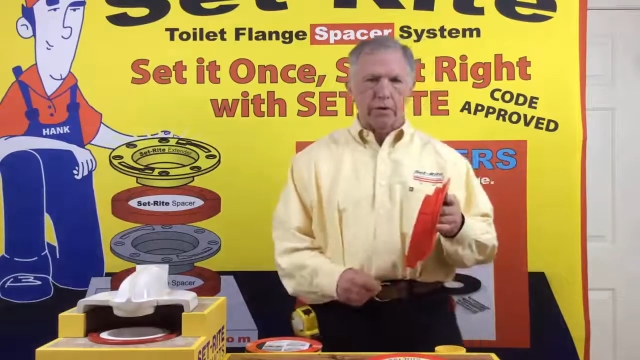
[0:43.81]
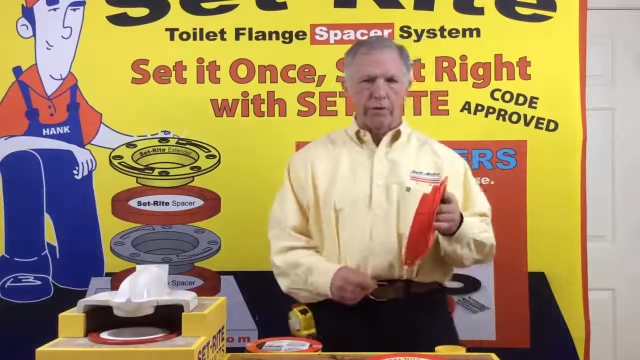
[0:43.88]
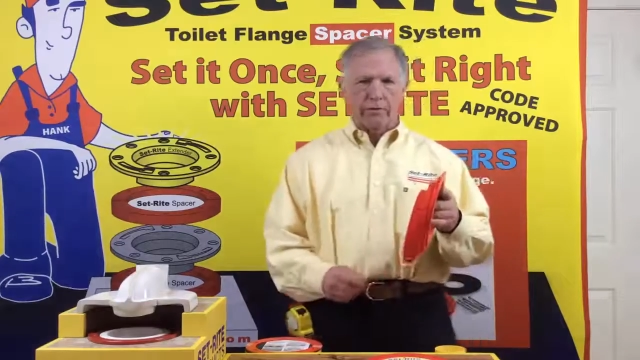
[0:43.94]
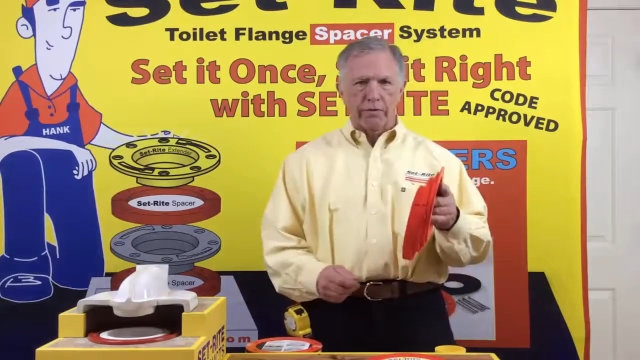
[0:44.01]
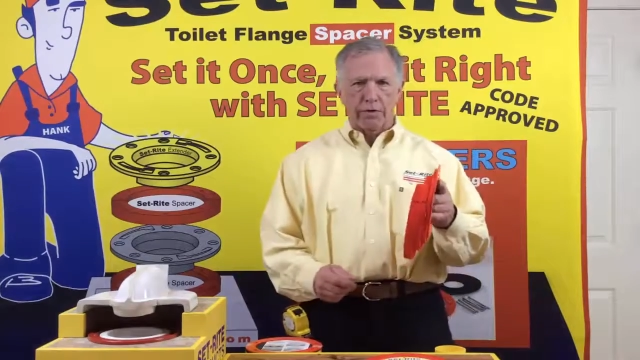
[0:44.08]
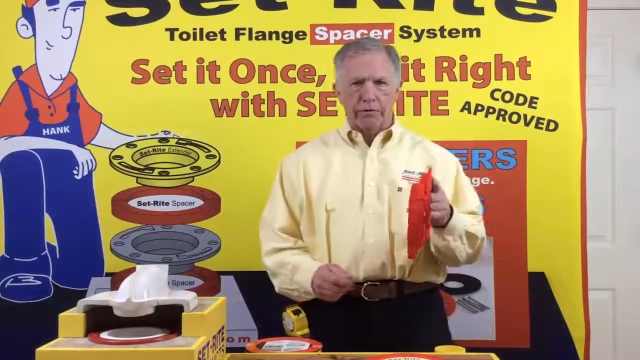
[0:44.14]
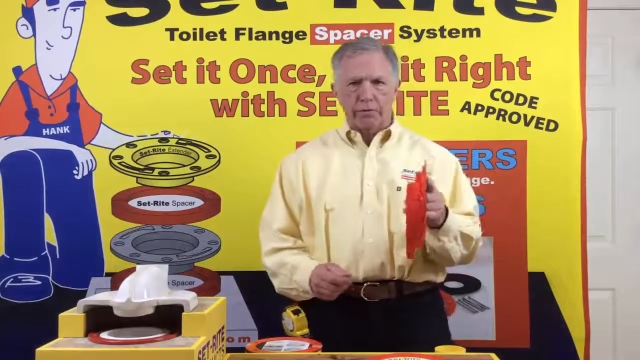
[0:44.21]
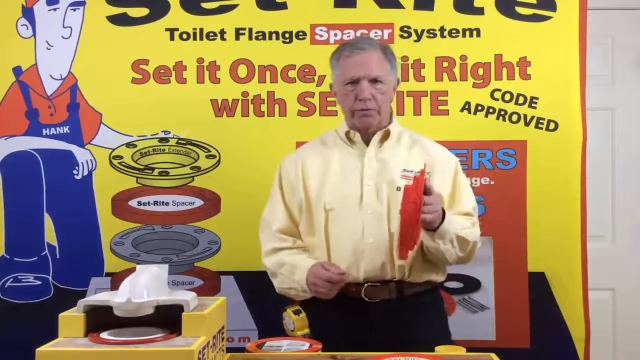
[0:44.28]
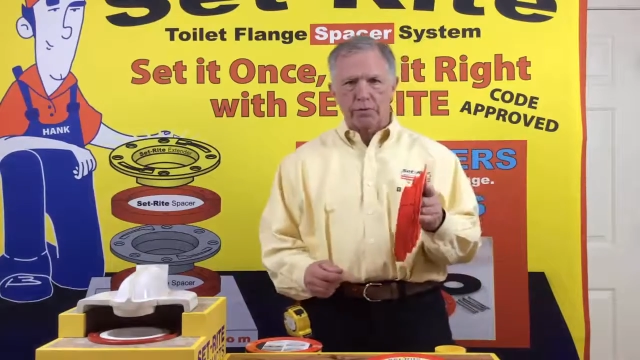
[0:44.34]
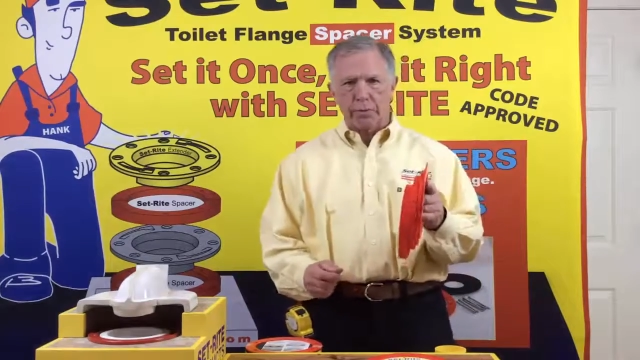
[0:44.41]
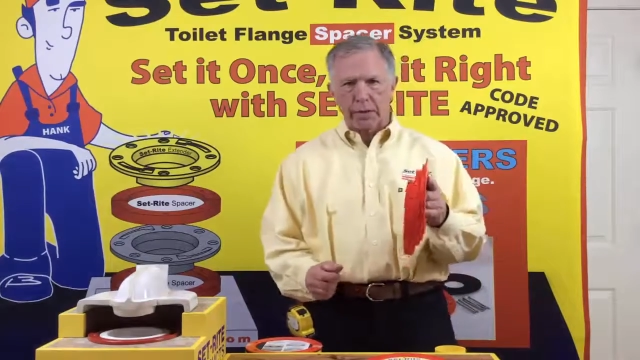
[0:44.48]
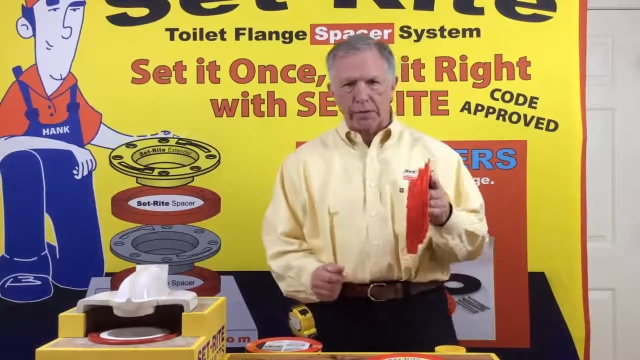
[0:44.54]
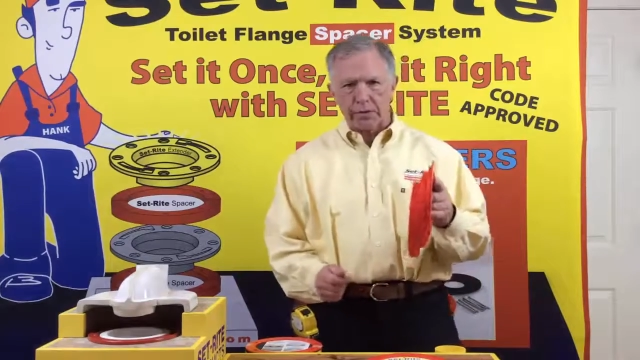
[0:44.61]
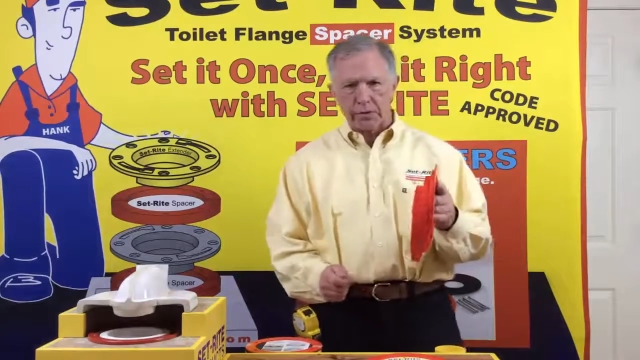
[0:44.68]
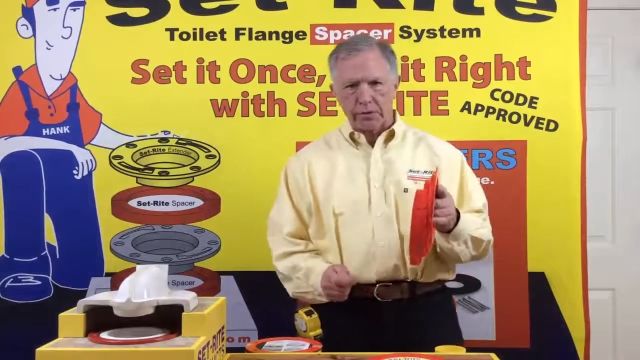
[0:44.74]
individual
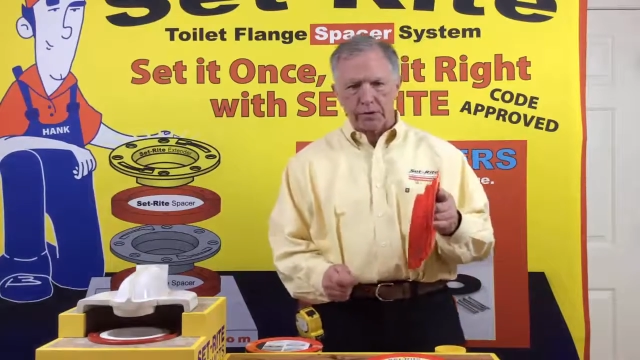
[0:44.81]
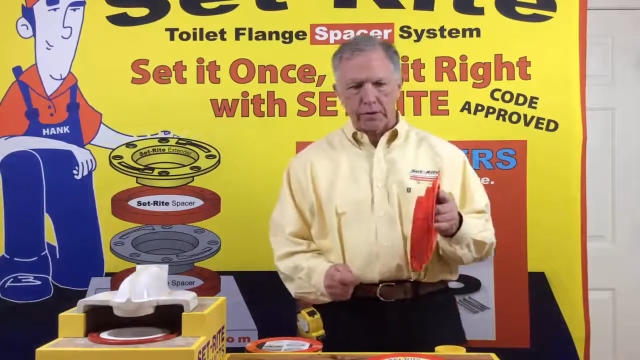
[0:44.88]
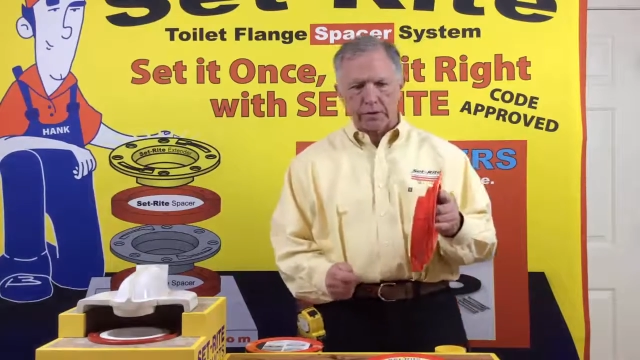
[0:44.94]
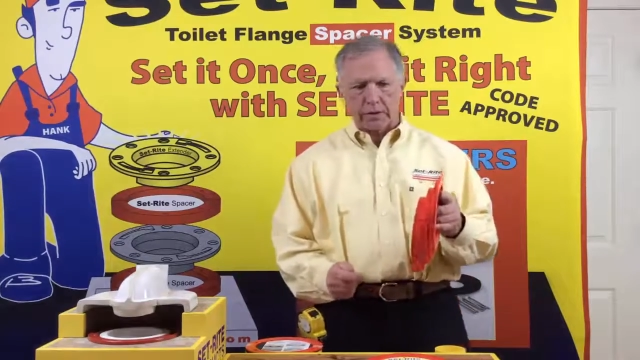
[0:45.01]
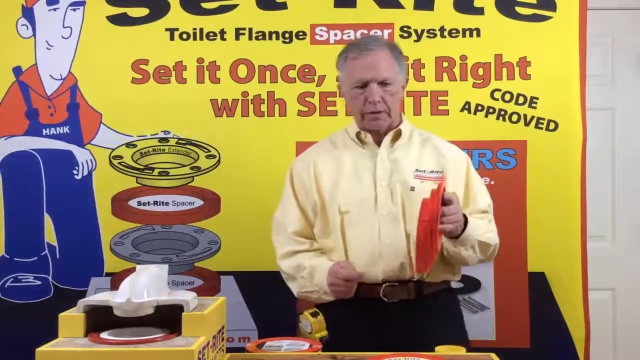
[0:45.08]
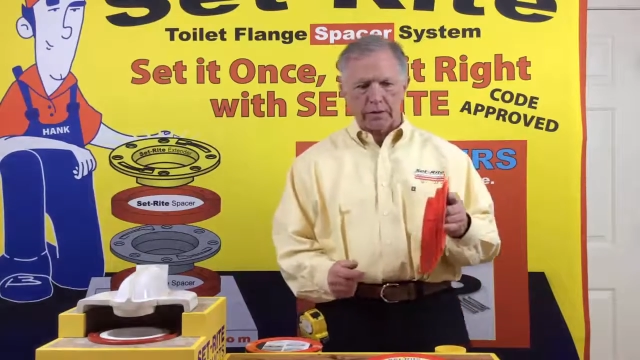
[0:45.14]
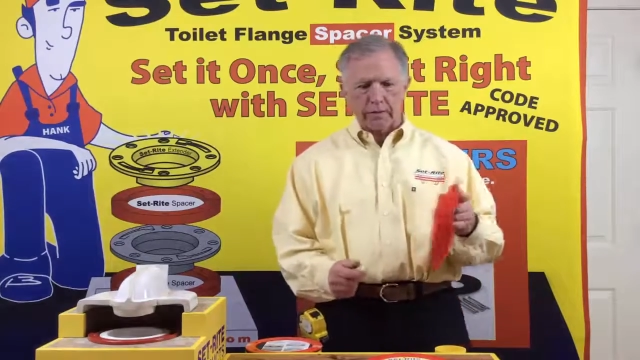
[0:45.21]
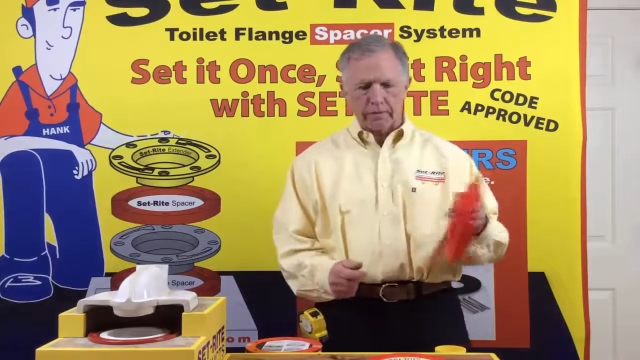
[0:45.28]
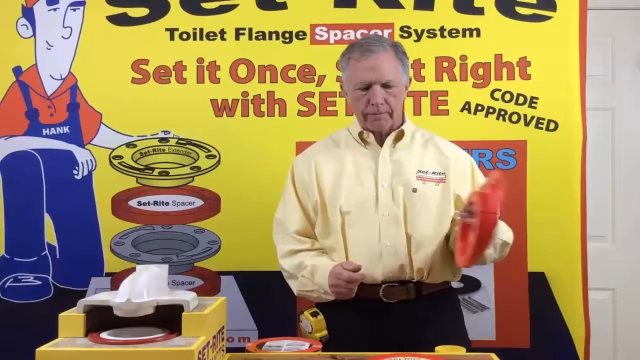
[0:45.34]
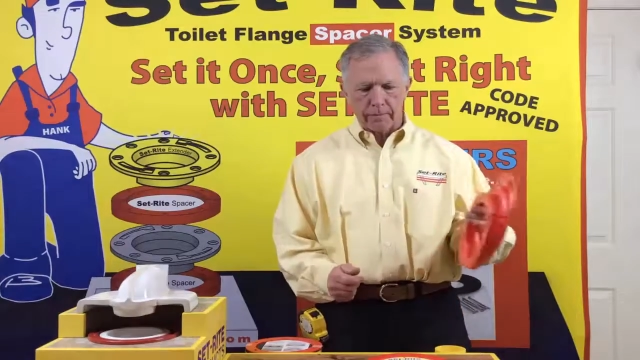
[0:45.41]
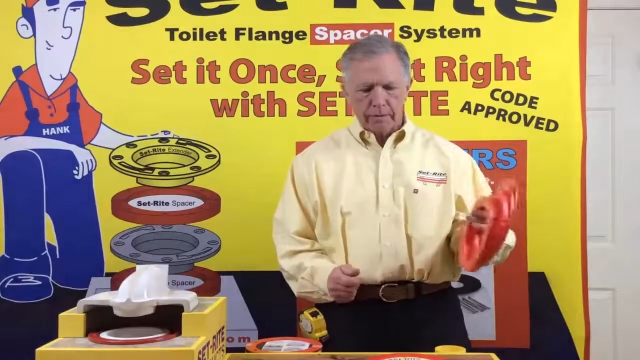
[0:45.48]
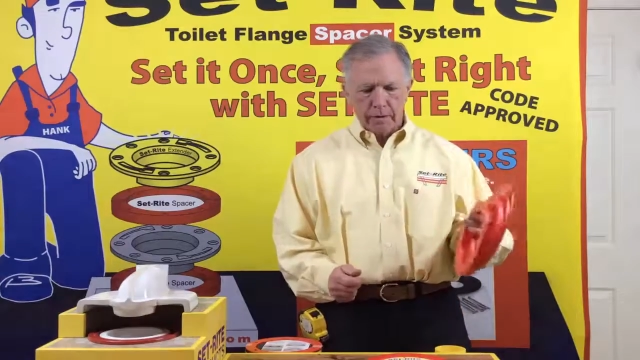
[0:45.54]
spacers in here.